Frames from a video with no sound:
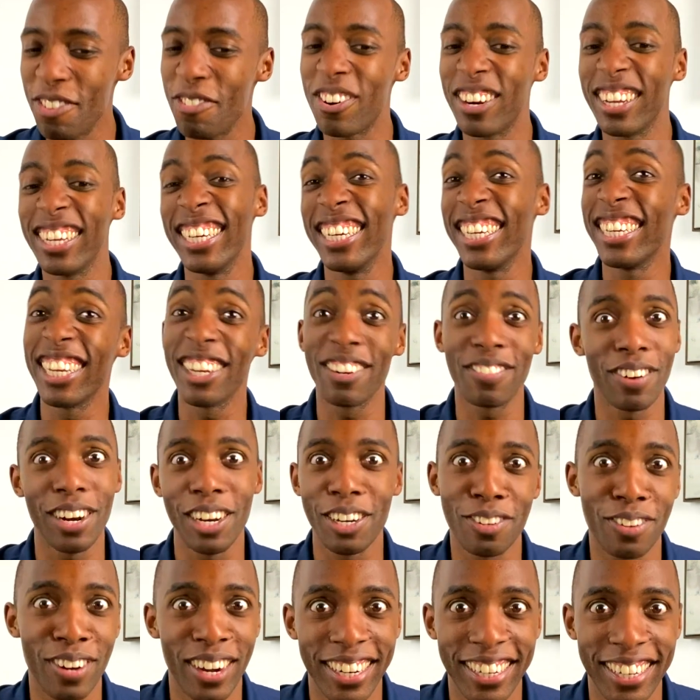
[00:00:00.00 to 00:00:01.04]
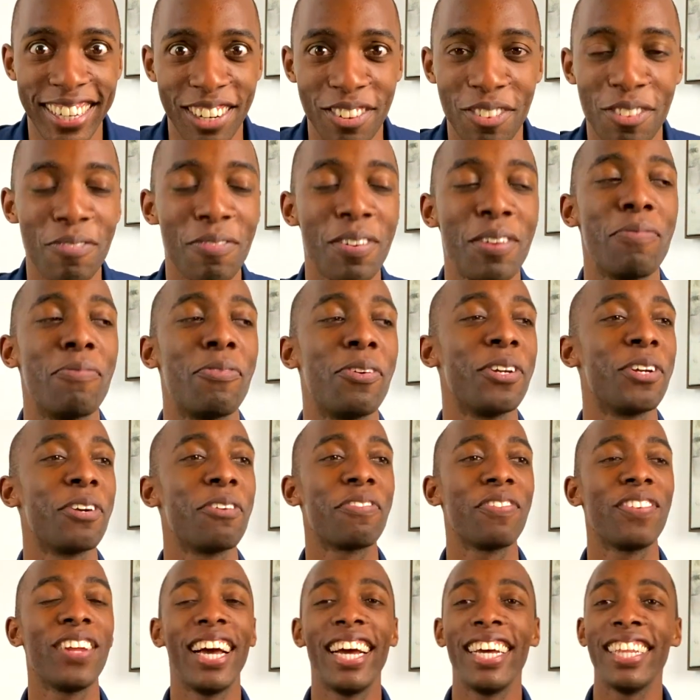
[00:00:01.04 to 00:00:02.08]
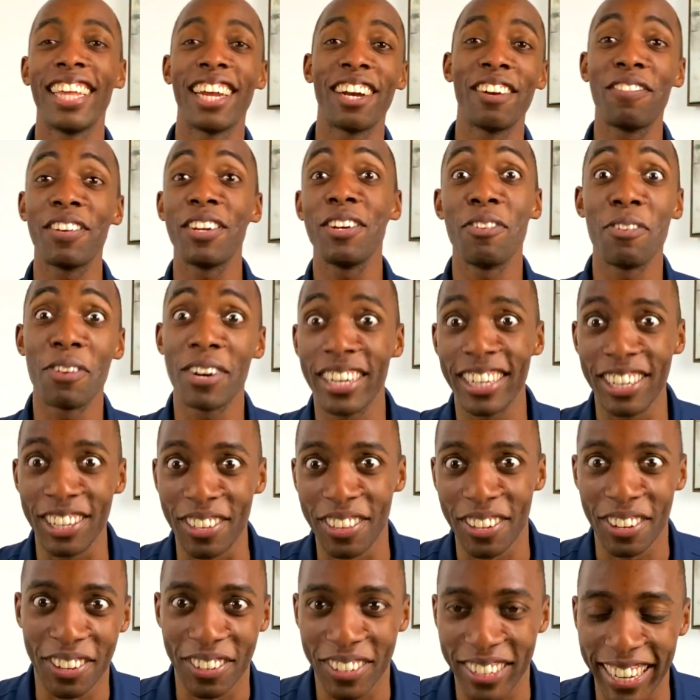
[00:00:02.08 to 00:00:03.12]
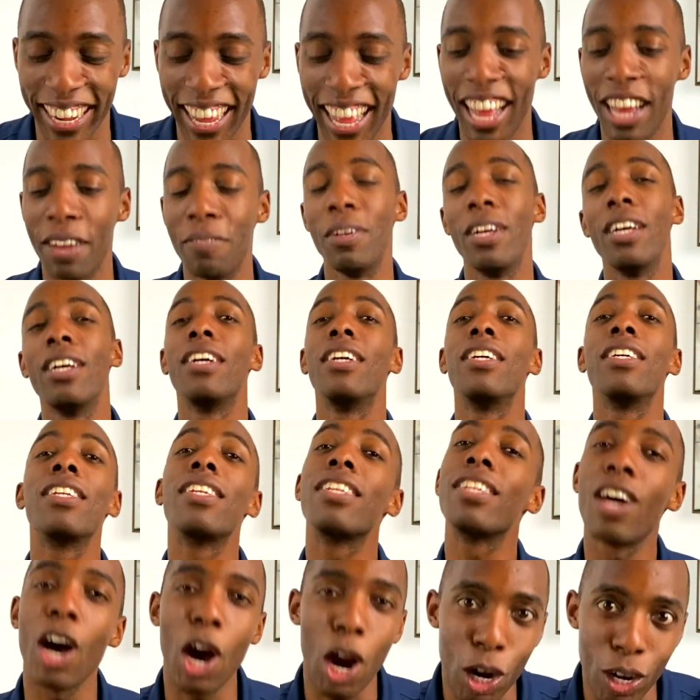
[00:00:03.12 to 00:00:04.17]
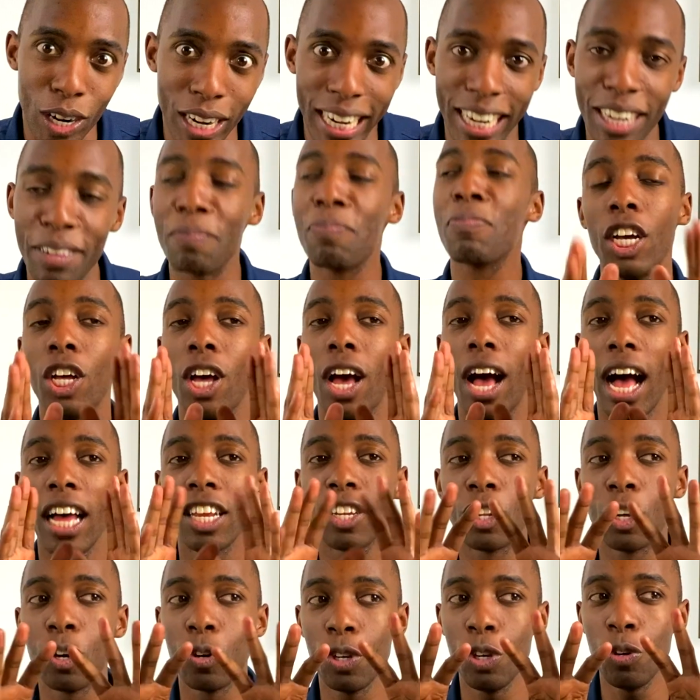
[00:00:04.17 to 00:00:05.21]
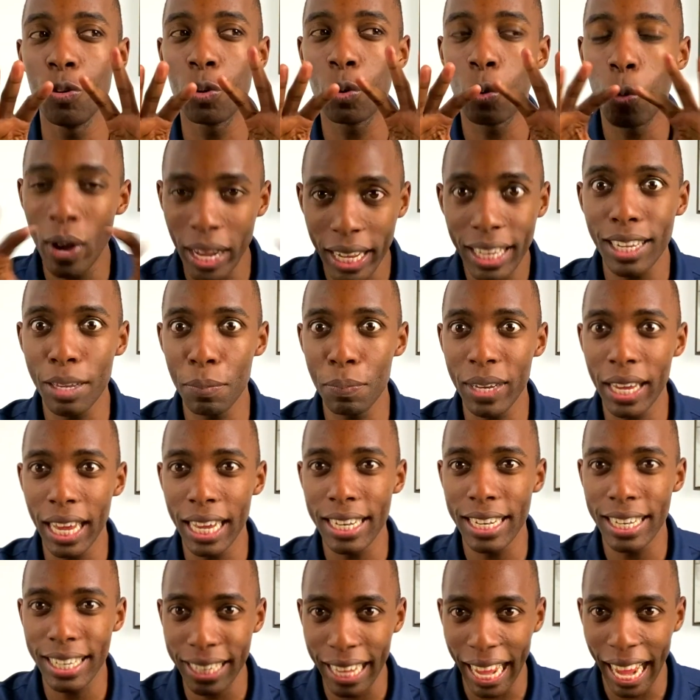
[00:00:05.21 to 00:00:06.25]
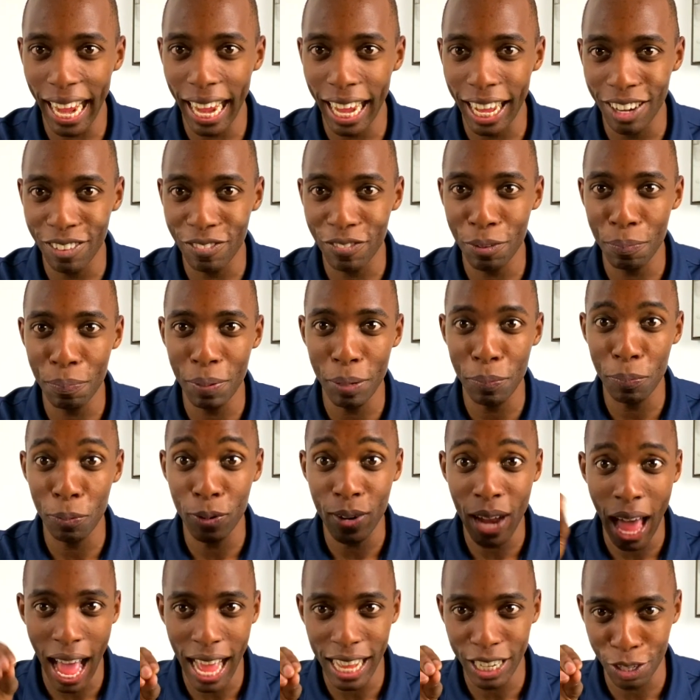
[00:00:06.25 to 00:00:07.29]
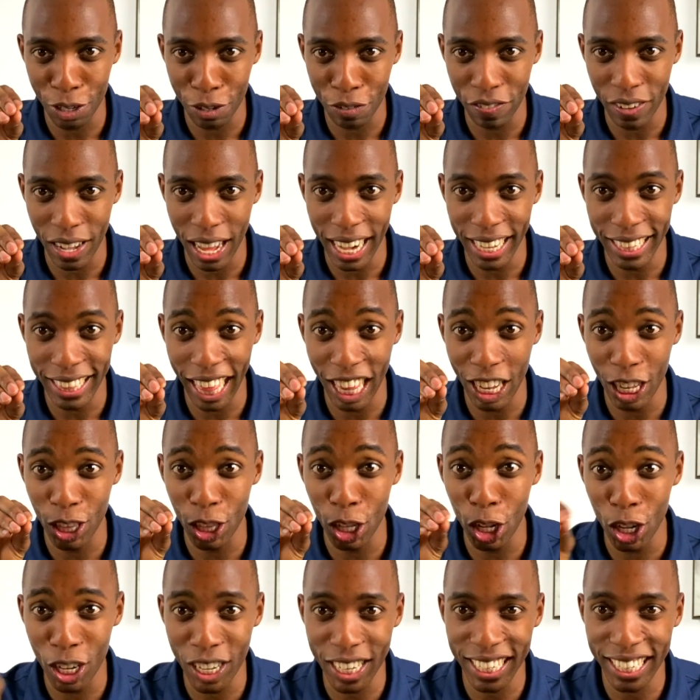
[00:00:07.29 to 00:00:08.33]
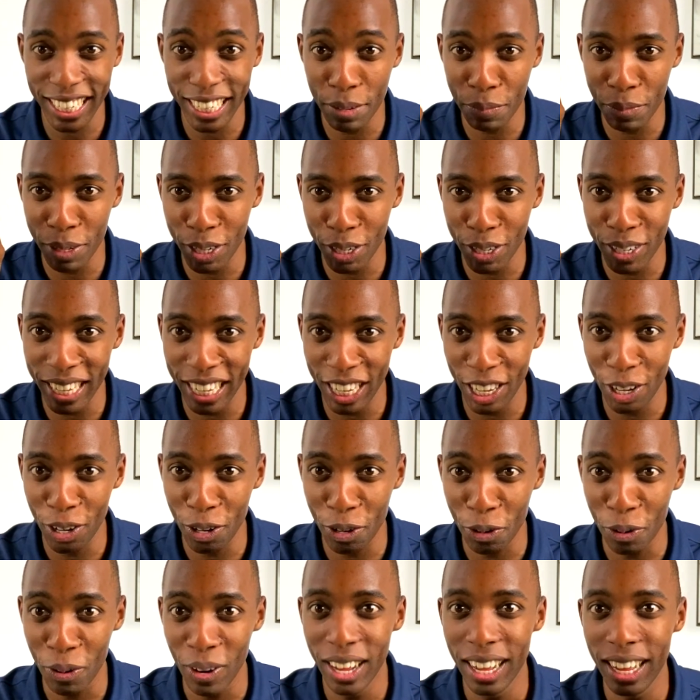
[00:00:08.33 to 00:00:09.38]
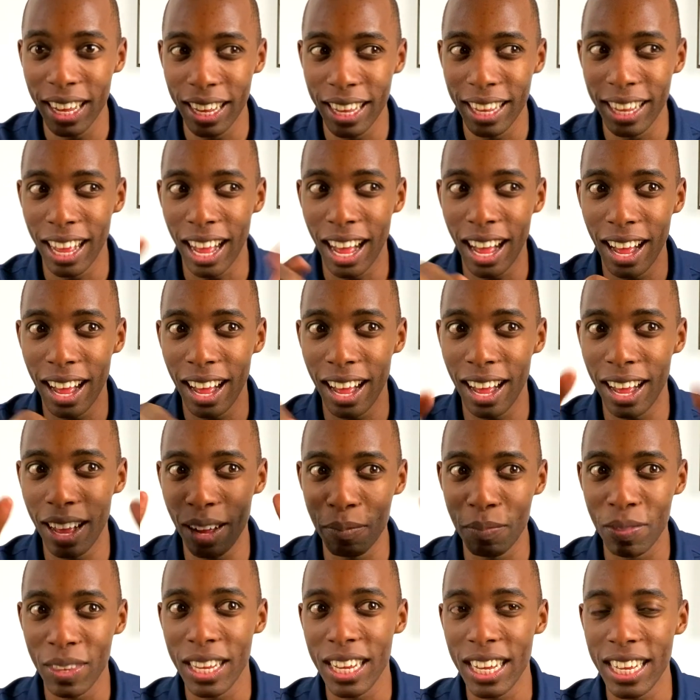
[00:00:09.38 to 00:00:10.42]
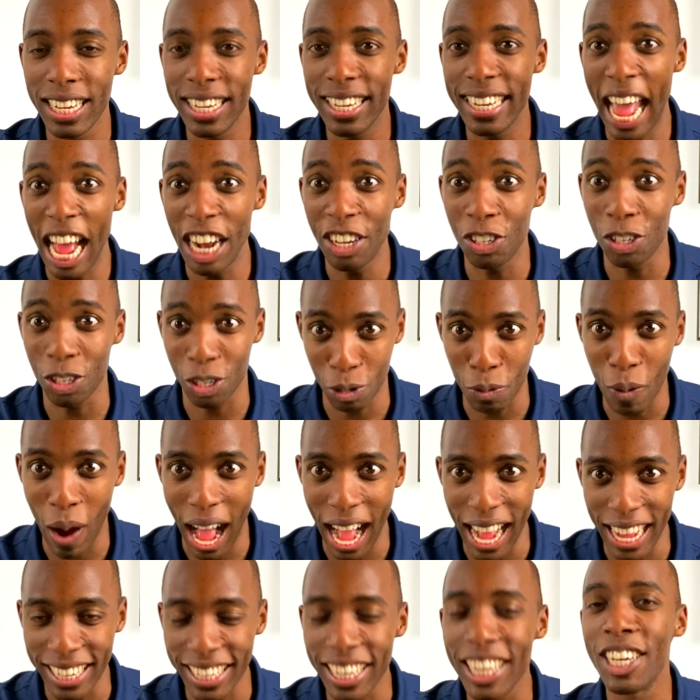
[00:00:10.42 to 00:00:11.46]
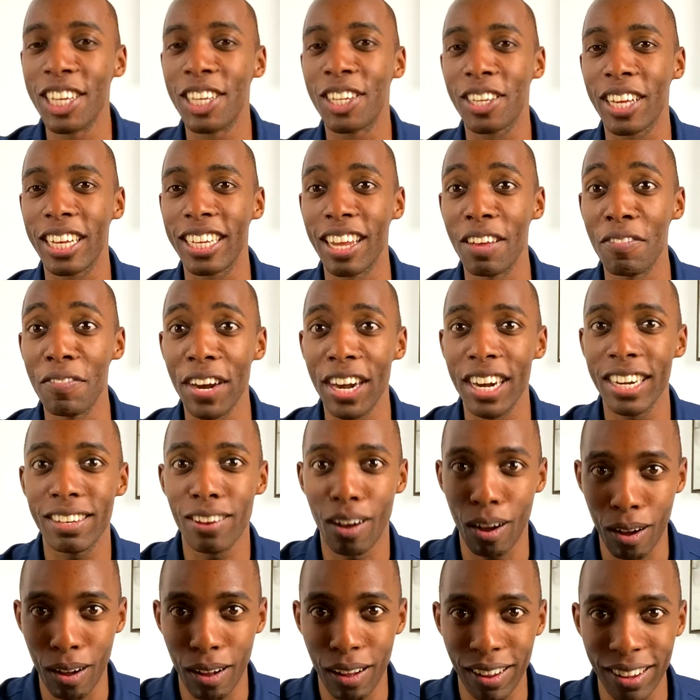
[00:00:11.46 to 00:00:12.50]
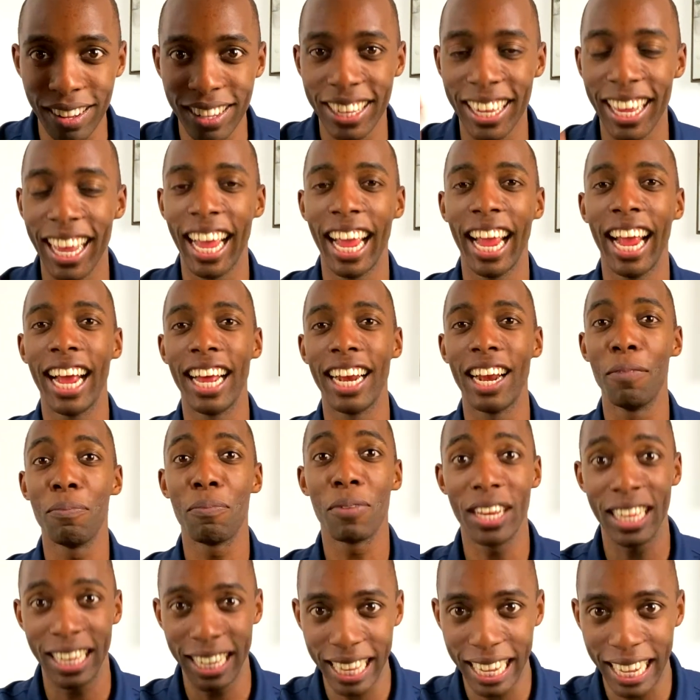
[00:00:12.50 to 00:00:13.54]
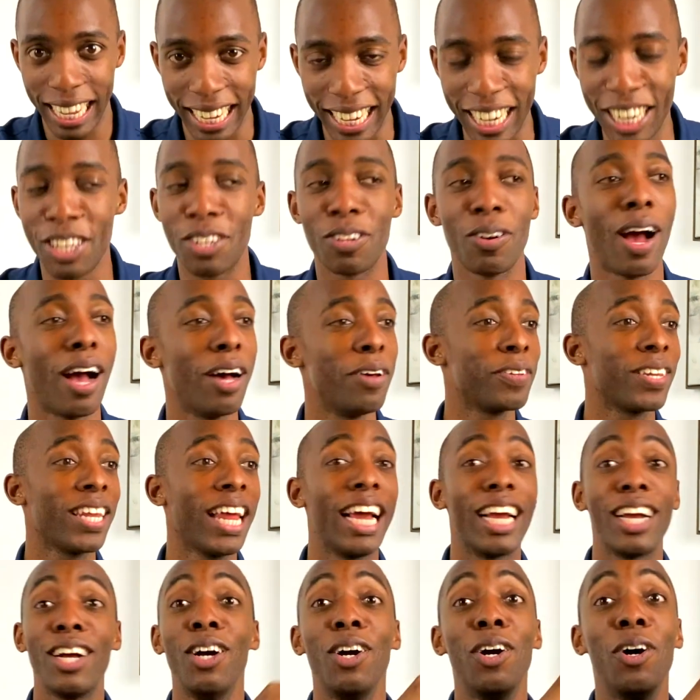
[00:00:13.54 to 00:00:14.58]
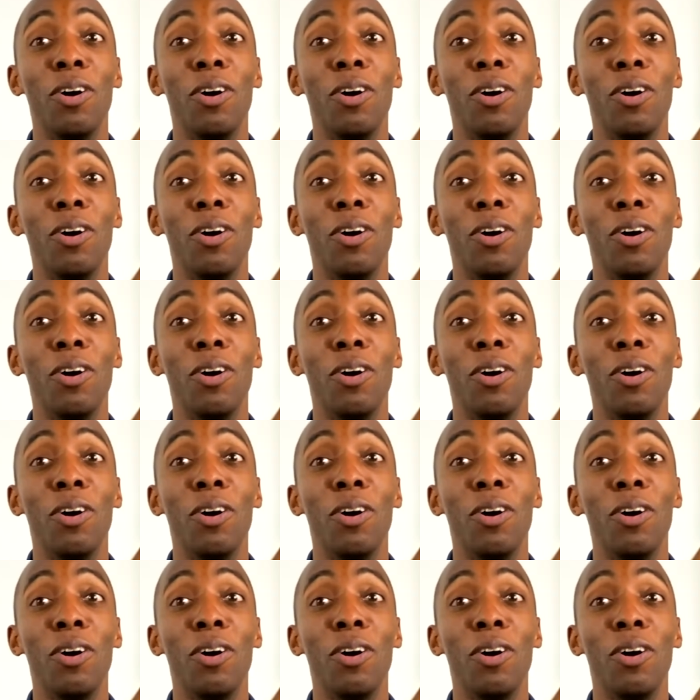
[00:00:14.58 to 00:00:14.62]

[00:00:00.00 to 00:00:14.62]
releasing frustration with people in your flight that have annoyed you the whole time. Sorry. So you quickly begin to scan for people not in your flight that look similar to you um, stature wise because I'm very tall and I'm pretty lean. So I was like,